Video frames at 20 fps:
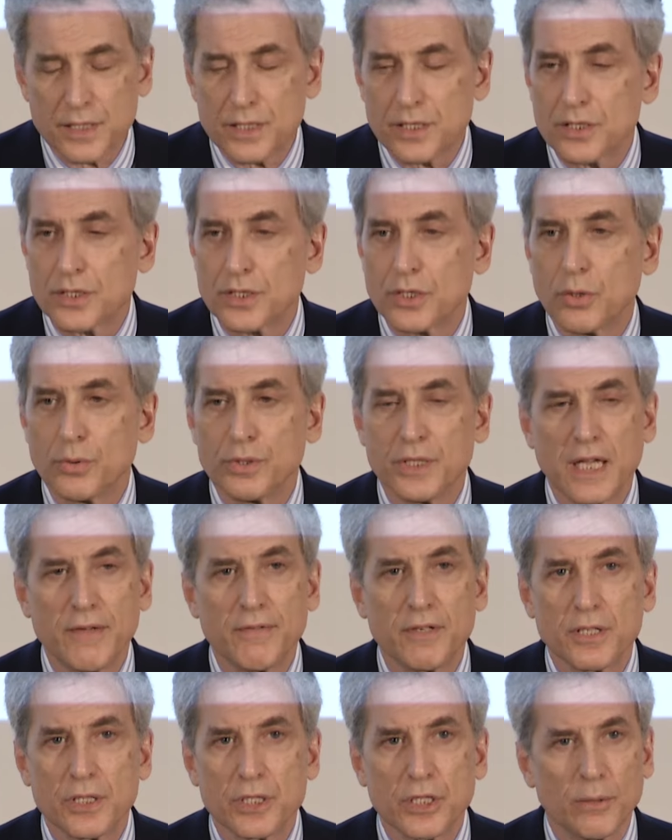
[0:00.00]
So
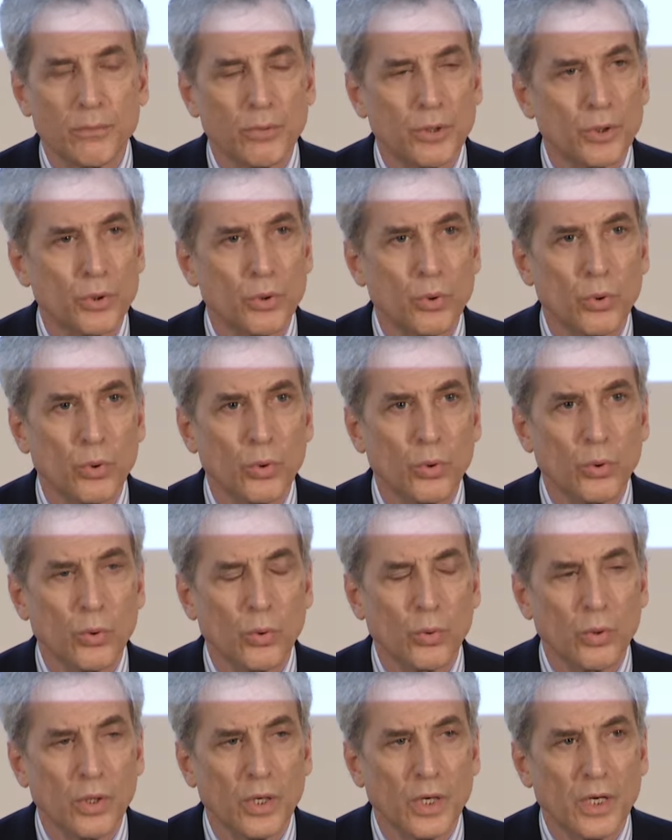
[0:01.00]
David is someone
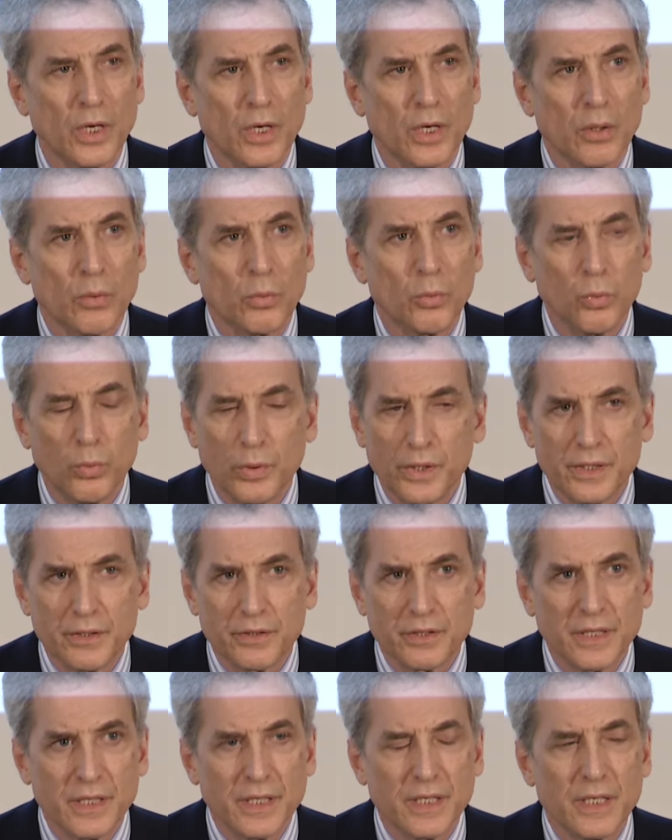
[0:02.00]
who
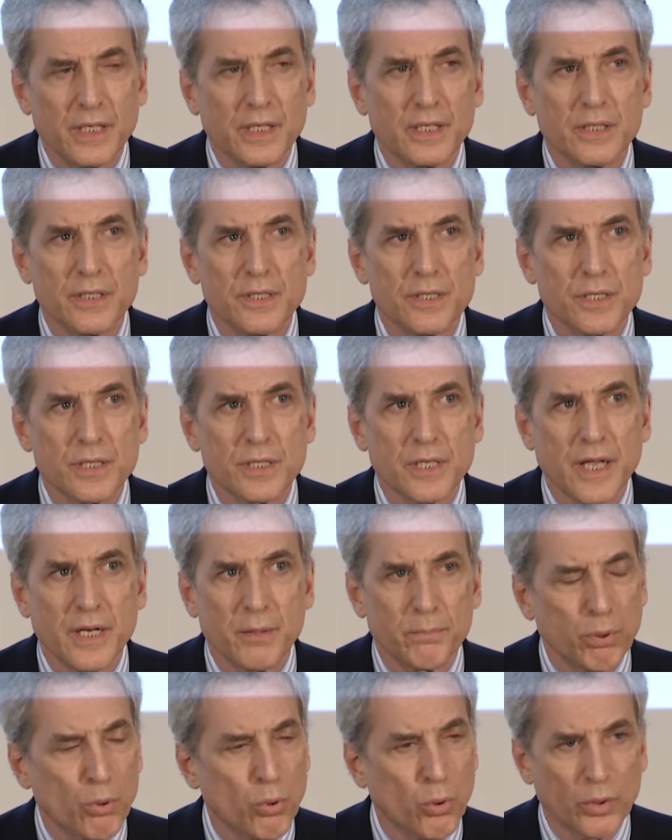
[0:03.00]
really is an
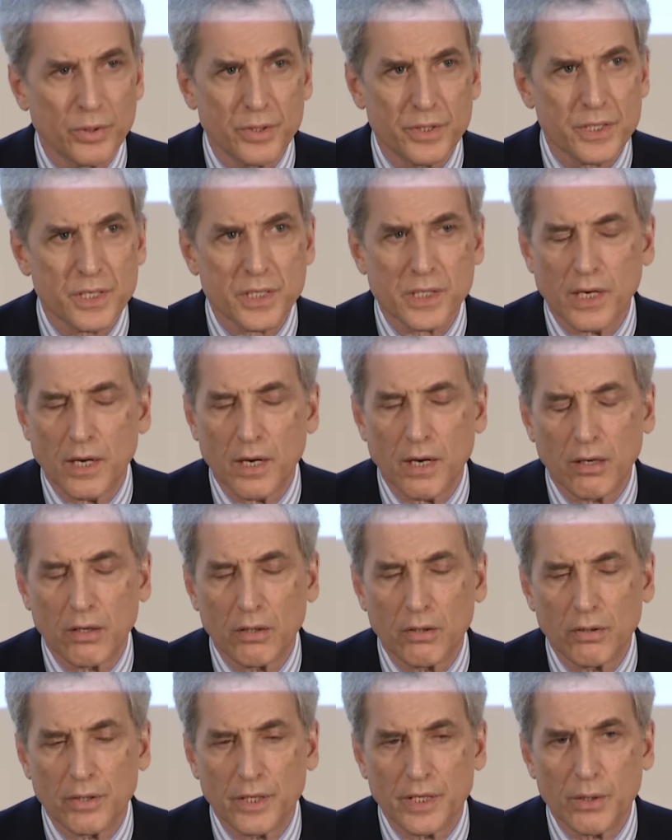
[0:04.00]
important
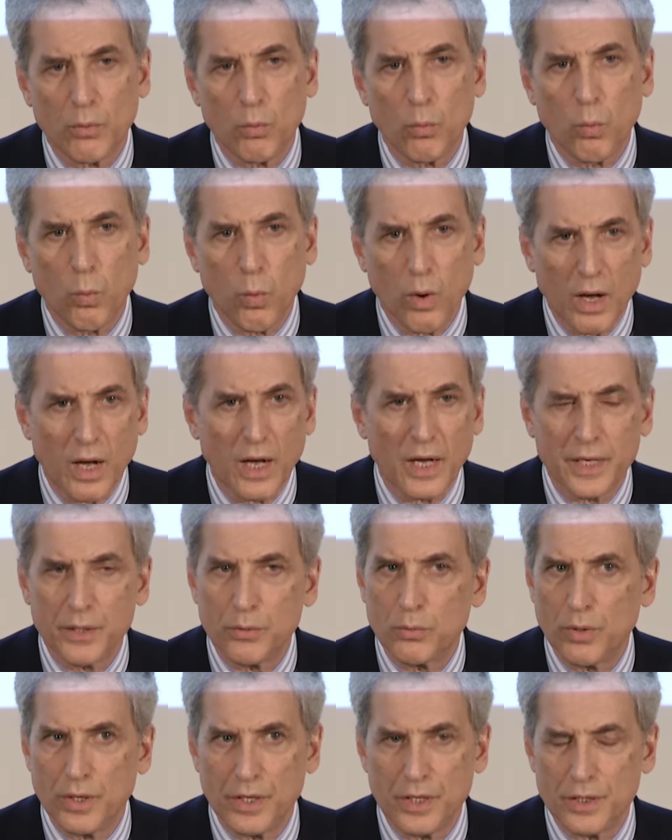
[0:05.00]
scholar in a
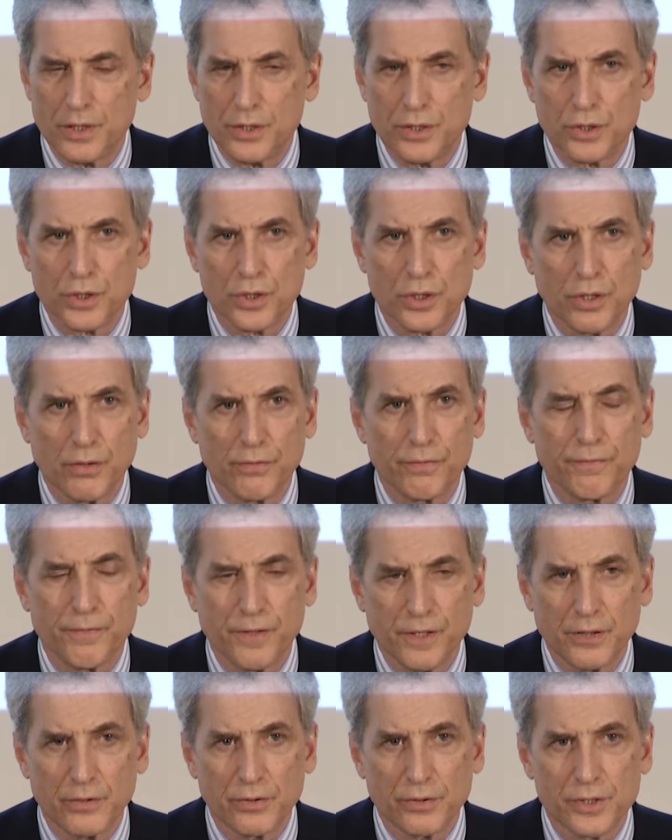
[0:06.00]
wide range of
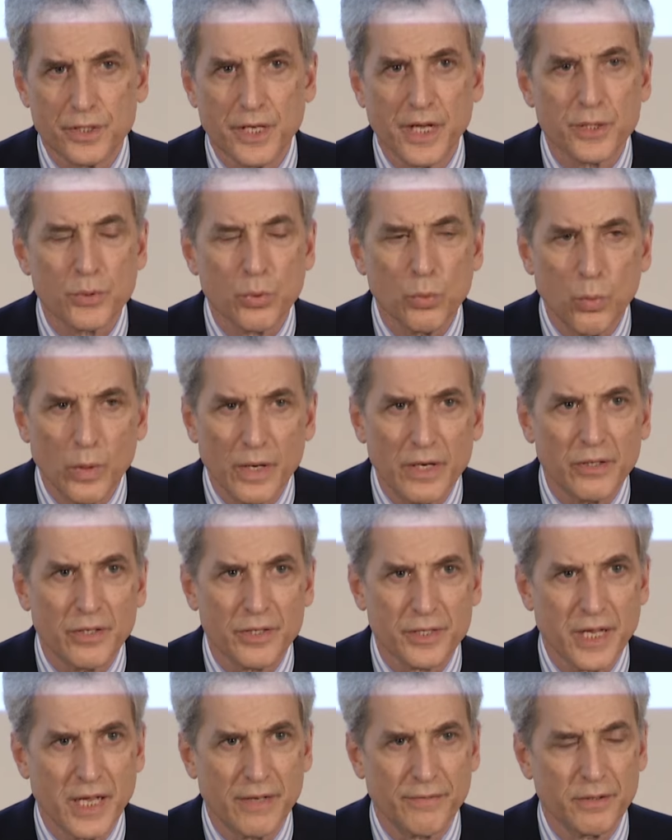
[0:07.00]
fields, as well
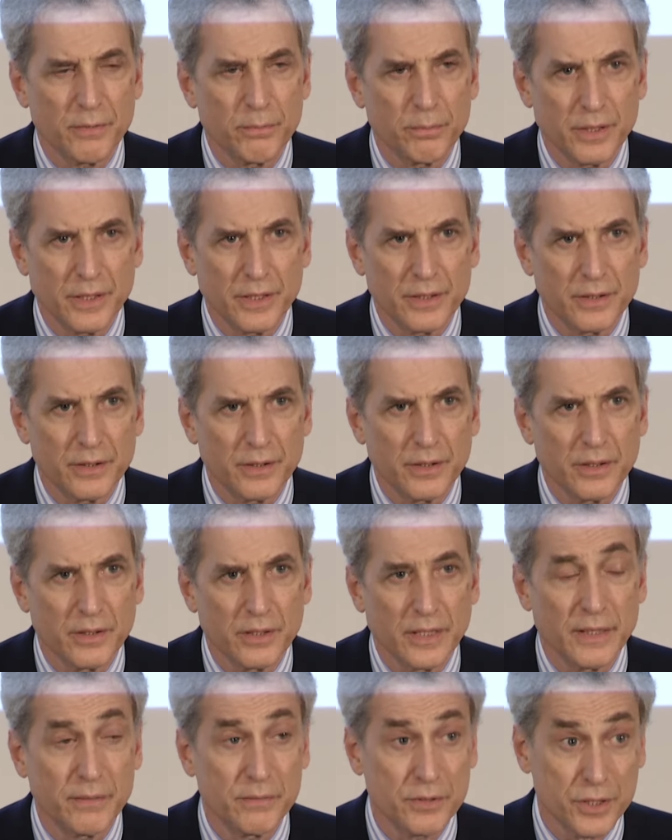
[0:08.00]
as having been
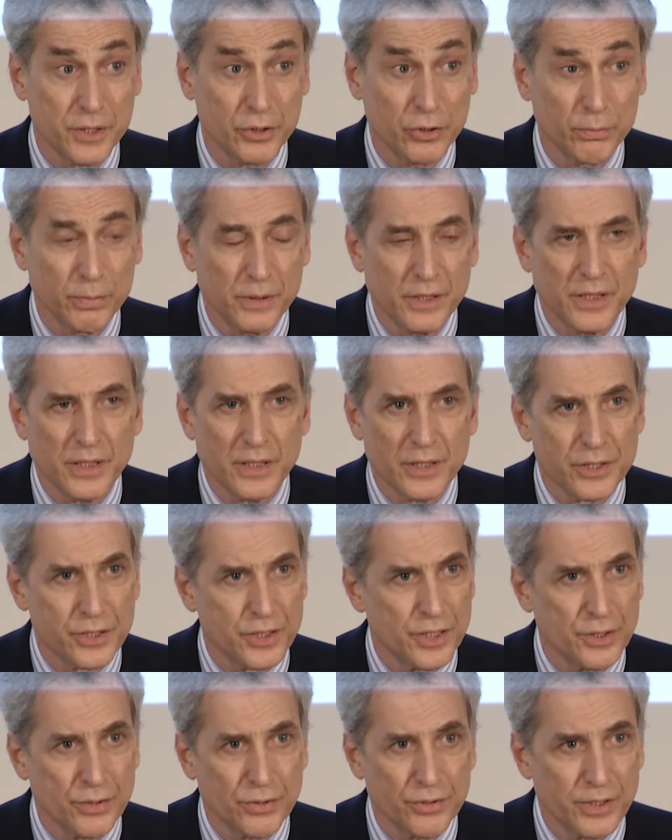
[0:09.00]
and still being a
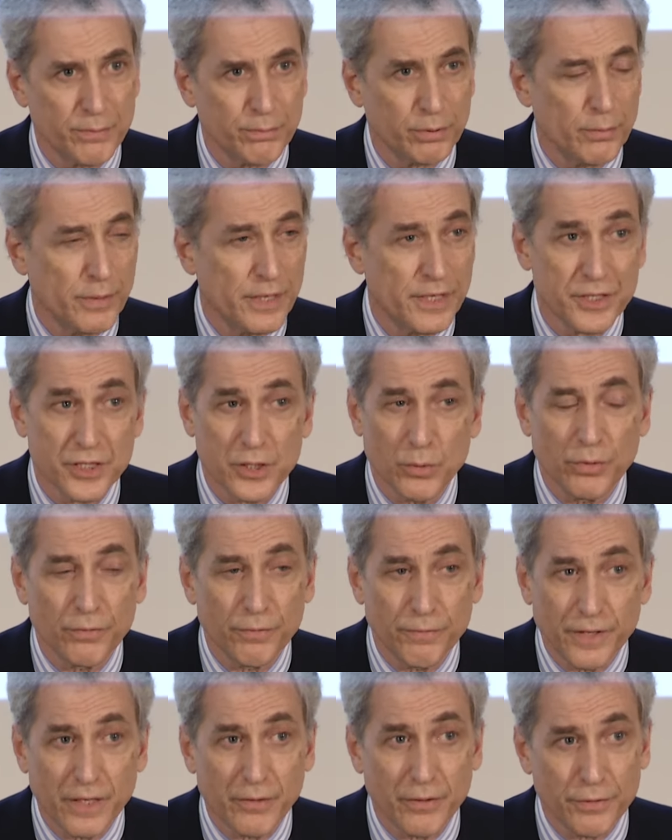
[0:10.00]
senior diplomat. So we're
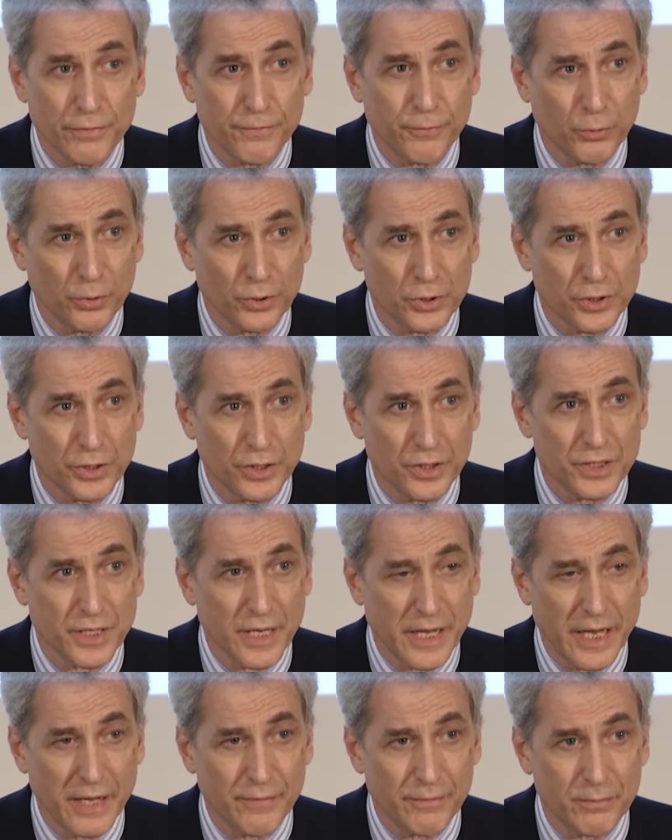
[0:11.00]
very fortunate
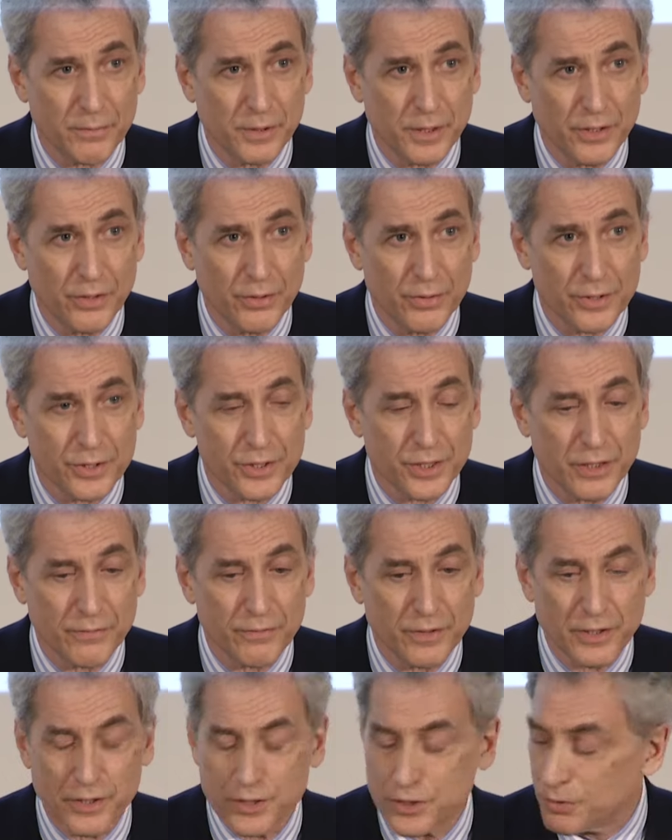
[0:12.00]
to have him here this
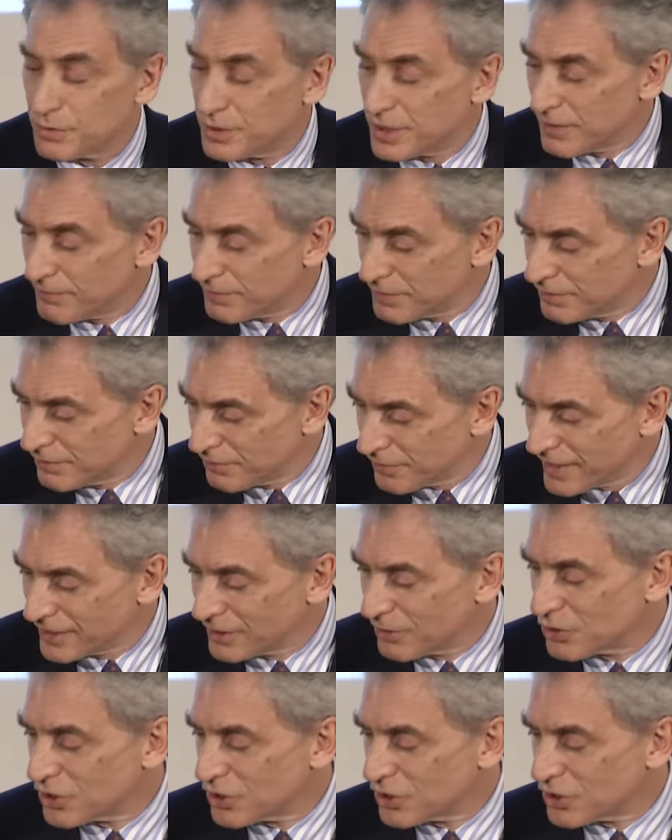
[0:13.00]
evening. So David, thank